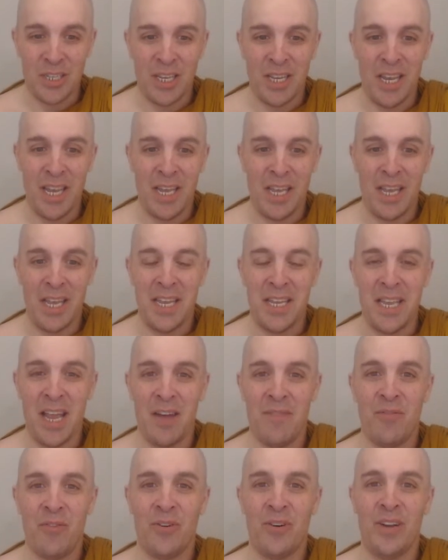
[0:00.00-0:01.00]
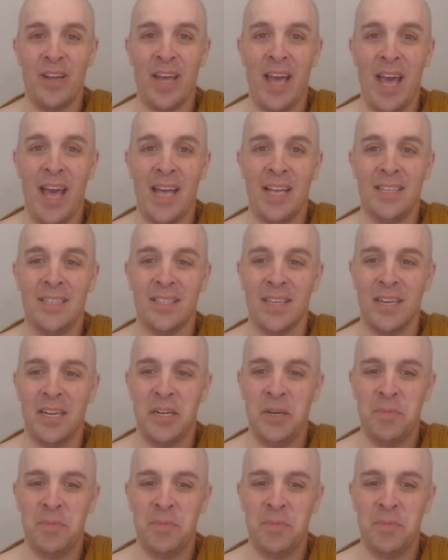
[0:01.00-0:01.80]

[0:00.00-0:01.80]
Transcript: He never has